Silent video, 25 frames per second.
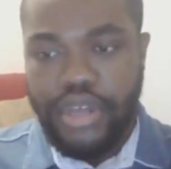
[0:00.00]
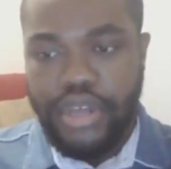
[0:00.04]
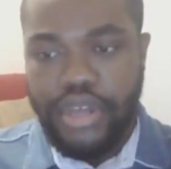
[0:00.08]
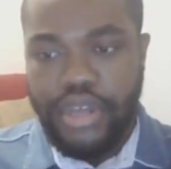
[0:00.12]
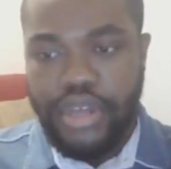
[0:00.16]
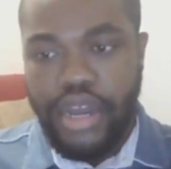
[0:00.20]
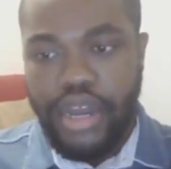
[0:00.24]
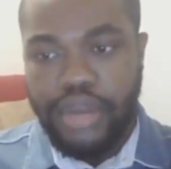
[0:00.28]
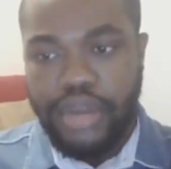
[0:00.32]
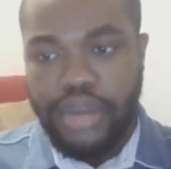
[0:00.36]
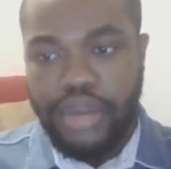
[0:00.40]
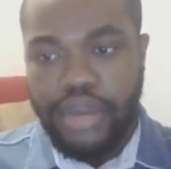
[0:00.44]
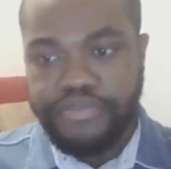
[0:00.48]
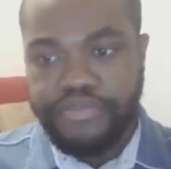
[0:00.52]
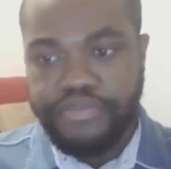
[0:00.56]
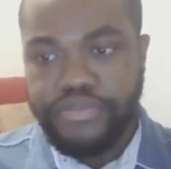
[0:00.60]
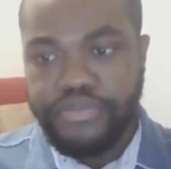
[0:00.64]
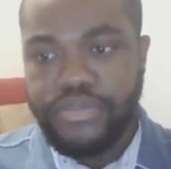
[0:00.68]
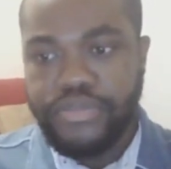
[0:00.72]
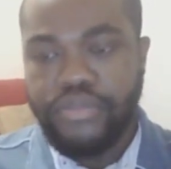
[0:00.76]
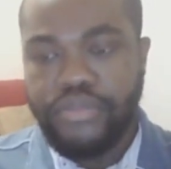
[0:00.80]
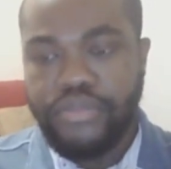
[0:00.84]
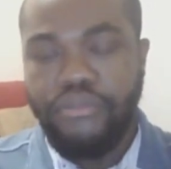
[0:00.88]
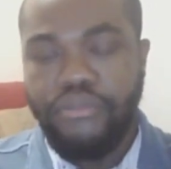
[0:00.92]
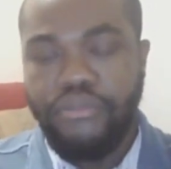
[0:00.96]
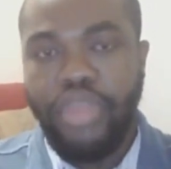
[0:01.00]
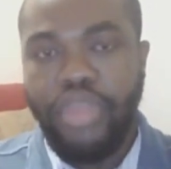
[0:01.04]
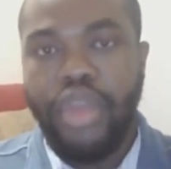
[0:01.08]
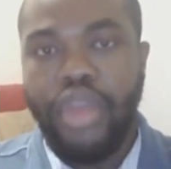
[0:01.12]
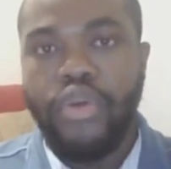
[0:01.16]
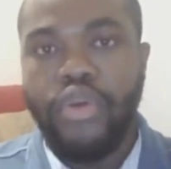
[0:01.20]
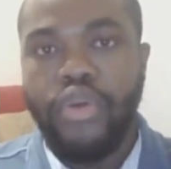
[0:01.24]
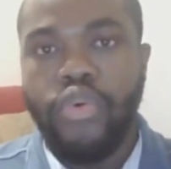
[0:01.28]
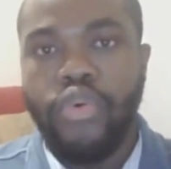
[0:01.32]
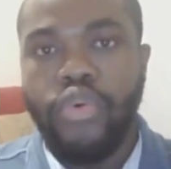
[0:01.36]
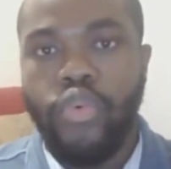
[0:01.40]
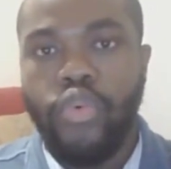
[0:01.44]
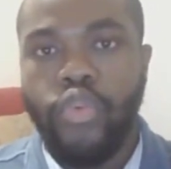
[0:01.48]

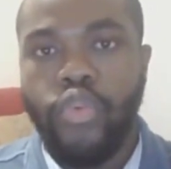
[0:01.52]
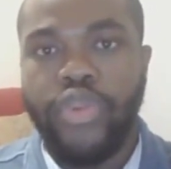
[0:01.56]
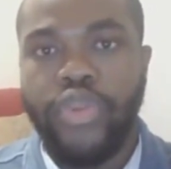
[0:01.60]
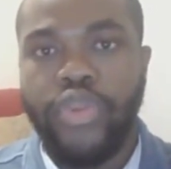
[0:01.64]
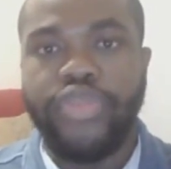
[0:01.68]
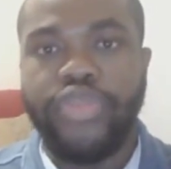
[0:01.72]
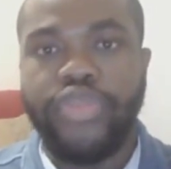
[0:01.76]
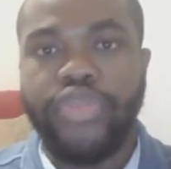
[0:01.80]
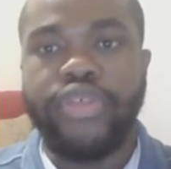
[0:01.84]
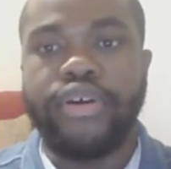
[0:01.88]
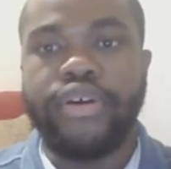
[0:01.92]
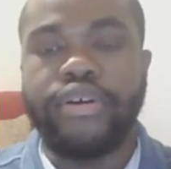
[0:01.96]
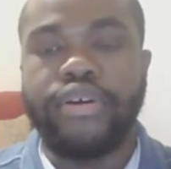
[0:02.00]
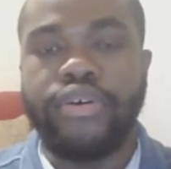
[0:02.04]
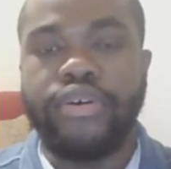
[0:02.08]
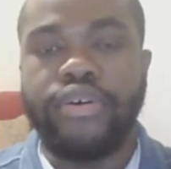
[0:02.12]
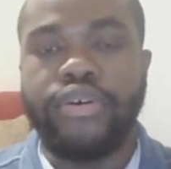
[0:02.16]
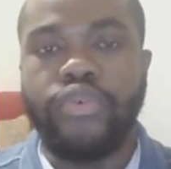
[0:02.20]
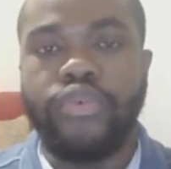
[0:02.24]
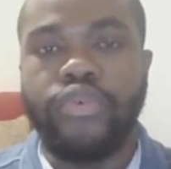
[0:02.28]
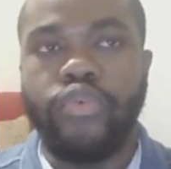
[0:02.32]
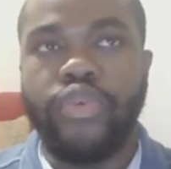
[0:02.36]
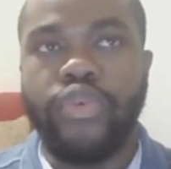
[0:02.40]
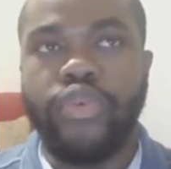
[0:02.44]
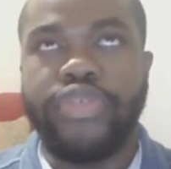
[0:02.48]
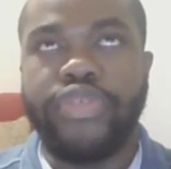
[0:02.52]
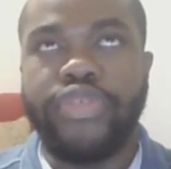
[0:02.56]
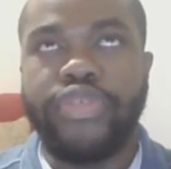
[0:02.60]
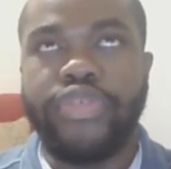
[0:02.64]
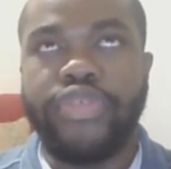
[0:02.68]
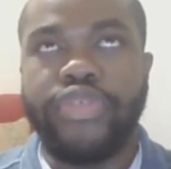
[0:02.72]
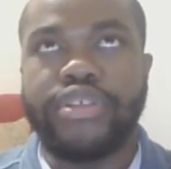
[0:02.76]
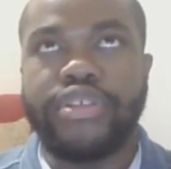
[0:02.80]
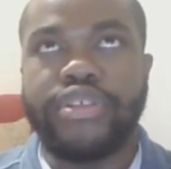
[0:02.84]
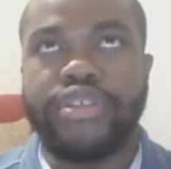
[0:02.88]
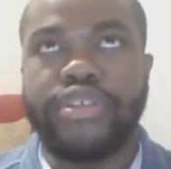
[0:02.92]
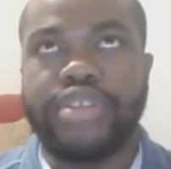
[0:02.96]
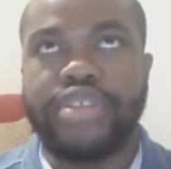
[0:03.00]
with the
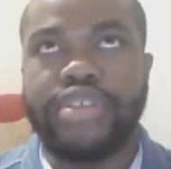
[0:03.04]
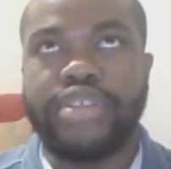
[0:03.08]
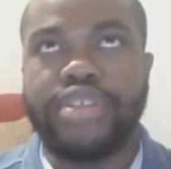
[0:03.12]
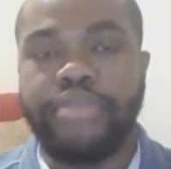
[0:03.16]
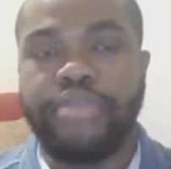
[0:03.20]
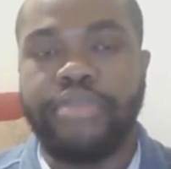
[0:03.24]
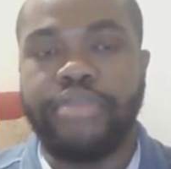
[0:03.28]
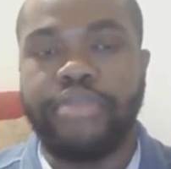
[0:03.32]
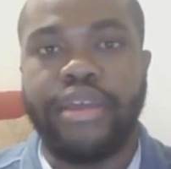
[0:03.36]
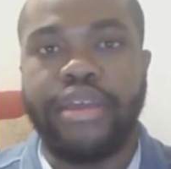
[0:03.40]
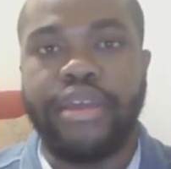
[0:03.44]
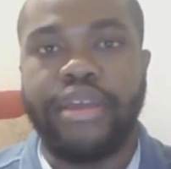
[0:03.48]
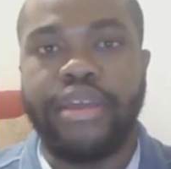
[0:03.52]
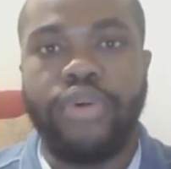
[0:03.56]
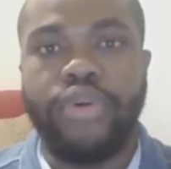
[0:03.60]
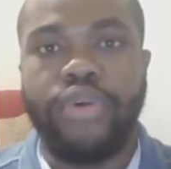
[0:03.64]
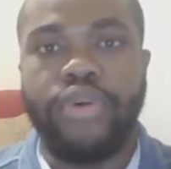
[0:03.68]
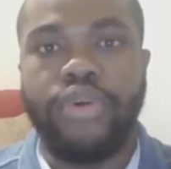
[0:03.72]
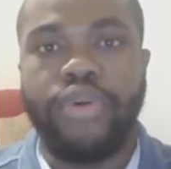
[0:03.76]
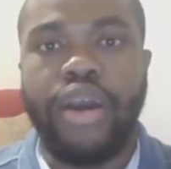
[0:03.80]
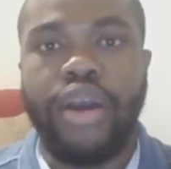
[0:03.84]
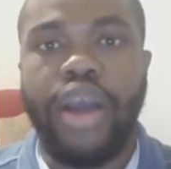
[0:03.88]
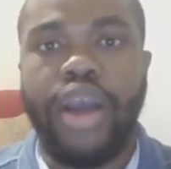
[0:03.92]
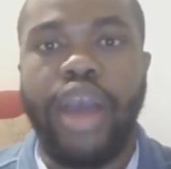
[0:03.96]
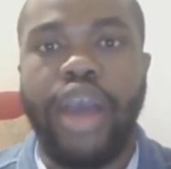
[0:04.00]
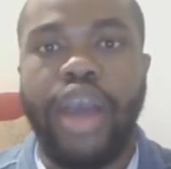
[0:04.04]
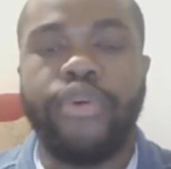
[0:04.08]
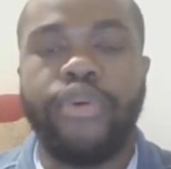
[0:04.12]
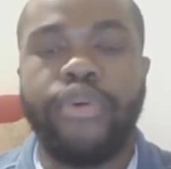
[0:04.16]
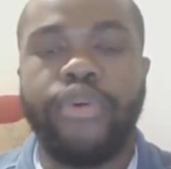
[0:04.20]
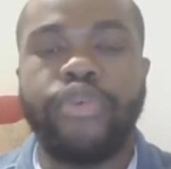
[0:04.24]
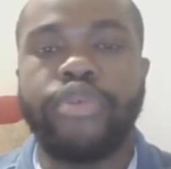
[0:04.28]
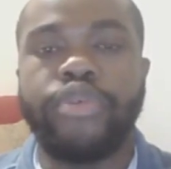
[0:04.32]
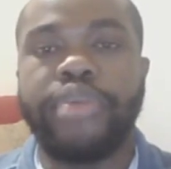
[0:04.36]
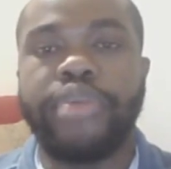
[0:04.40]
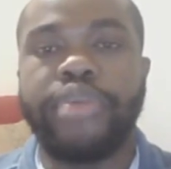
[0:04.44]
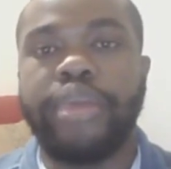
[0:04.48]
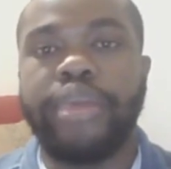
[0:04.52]
timeline being how it
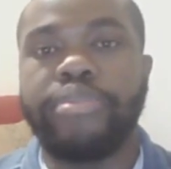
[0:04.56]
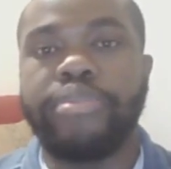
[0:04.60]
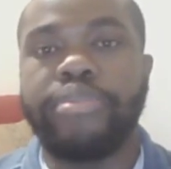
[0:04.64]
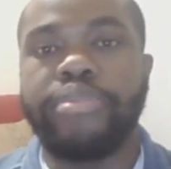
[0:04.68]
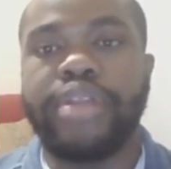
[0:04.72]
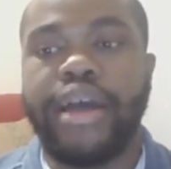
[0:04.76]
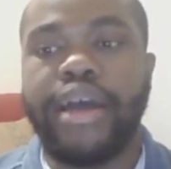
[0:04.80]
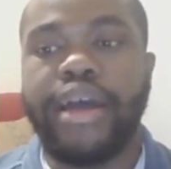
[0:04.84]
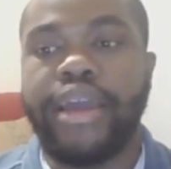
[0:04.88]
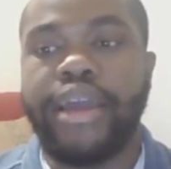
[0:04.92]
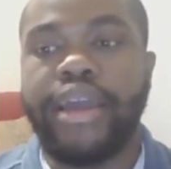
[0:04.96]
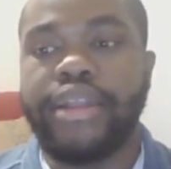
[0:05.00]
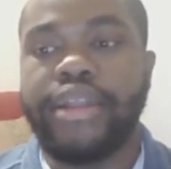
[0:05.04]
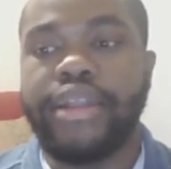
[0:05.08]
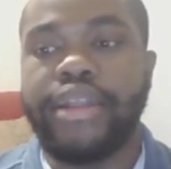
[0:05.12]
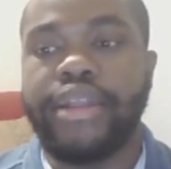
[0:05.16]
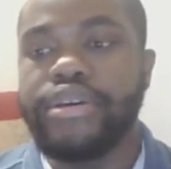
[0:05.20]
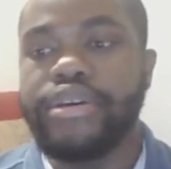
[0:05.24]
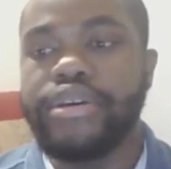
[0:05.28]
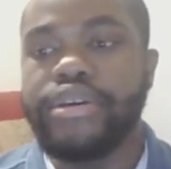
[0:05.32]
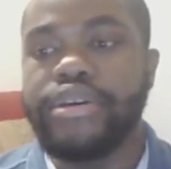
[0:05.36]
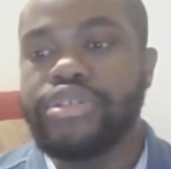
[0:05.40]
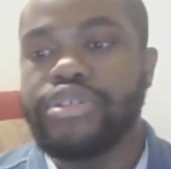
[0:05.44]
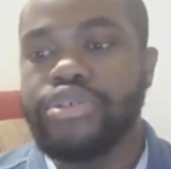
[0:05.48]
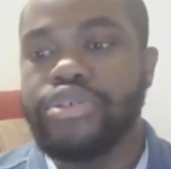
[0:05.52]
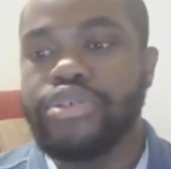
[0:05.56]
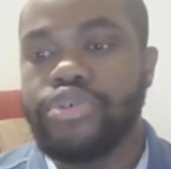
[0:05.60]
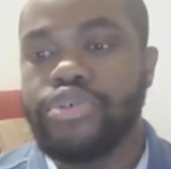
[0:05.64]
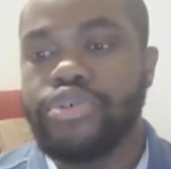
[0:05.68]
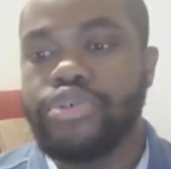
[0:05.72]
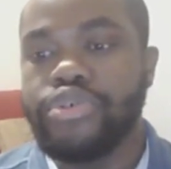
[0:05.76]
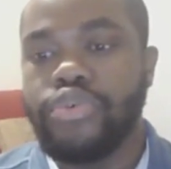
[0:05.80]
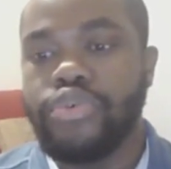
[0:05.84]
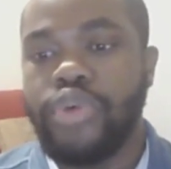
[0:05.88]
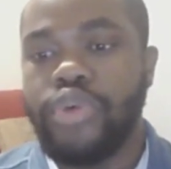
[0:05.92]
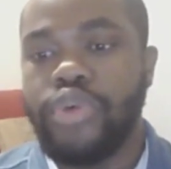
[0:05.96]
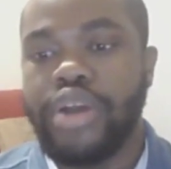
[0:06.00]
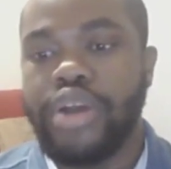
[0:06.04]
would be applied
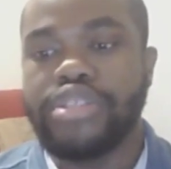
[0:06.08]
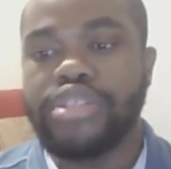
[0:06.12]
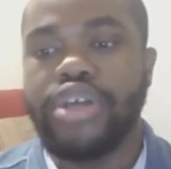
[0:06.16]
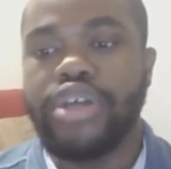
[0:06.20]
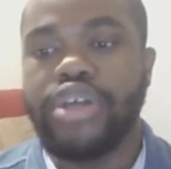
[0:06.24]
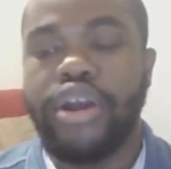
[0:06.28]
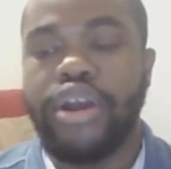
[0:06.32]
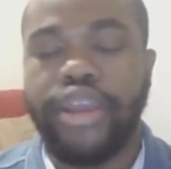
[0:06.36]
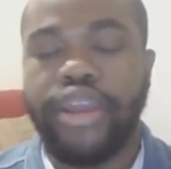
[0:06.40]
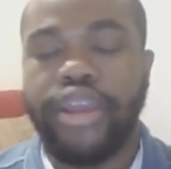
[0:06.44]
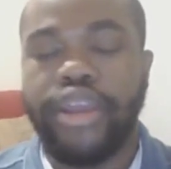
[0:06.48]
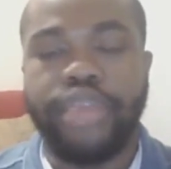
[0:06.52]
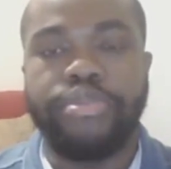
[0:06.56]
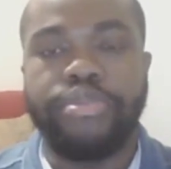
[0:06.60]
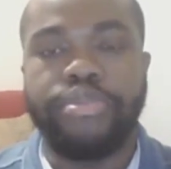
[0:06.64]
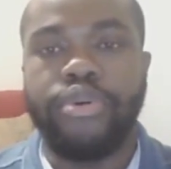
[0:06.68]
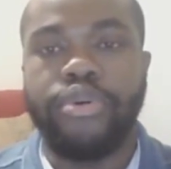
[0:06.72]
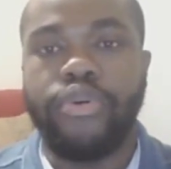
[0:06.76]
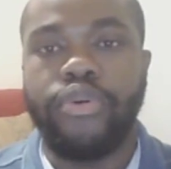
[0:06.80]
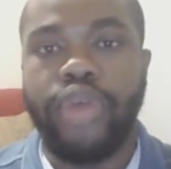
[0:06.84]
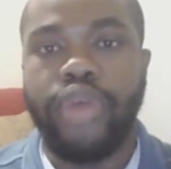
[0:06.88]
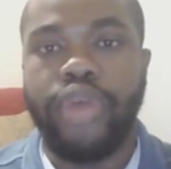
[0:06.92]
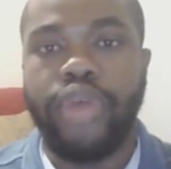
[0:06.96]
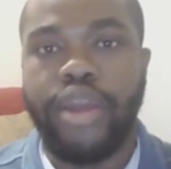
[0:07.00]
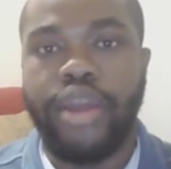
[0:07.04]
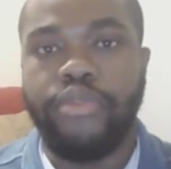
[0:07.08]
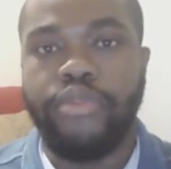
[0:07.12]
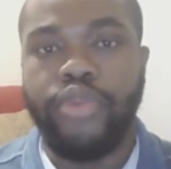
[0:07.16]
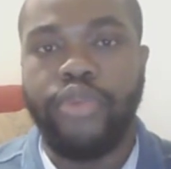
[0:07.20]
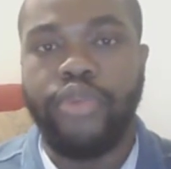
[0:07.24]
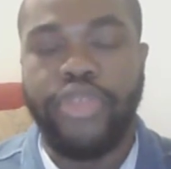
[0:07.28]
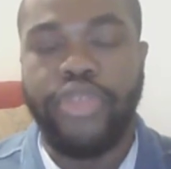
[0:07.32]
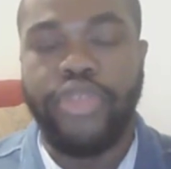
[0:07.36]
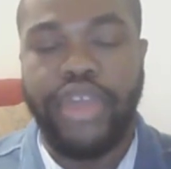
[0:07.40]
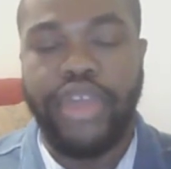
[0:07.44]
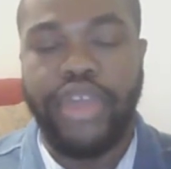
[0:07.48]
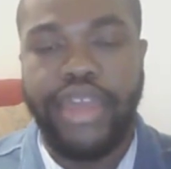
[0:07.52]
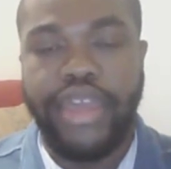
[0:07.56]
to a target program
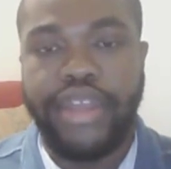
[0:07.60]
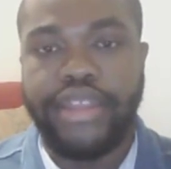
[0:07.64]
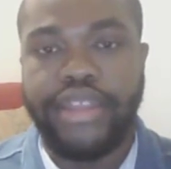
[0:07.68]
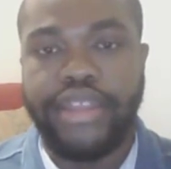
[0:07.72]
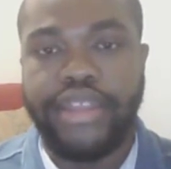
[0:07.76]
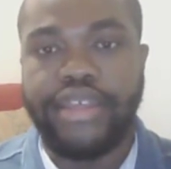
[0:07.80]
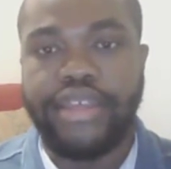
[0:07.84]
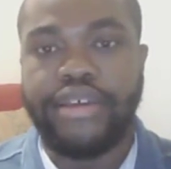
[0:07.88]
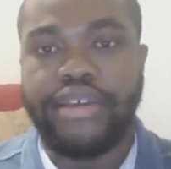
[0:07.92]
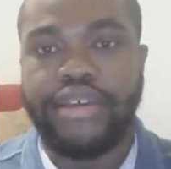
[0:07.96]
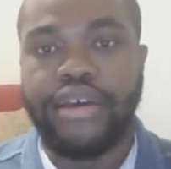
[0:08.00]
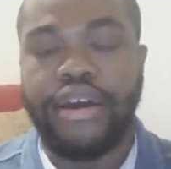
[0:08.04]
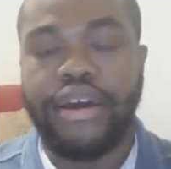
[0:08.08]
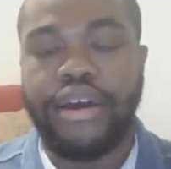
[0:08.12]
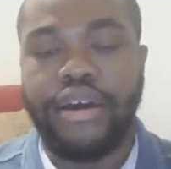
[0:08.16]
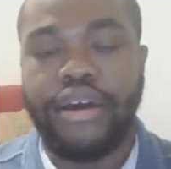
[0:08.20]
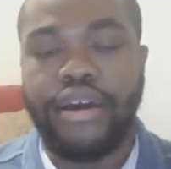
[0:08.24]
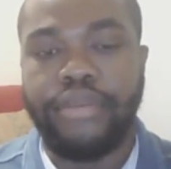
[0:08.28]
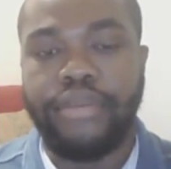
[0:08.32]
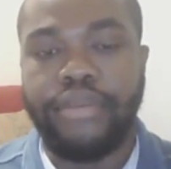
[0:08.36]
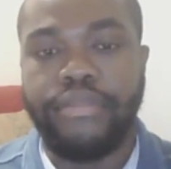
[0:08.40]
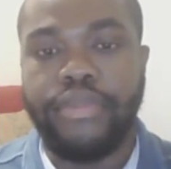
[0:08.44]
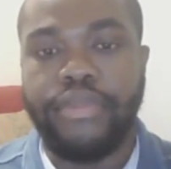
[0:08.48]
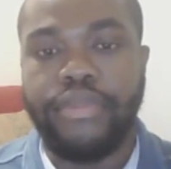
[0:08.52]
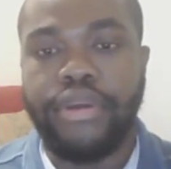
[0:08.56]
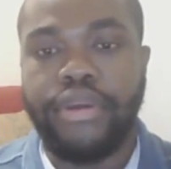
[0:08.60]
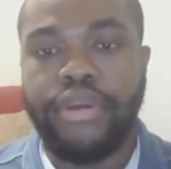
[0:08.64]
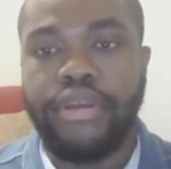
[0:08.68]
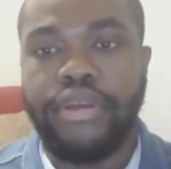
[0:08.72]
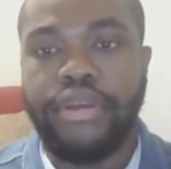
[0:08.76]
within the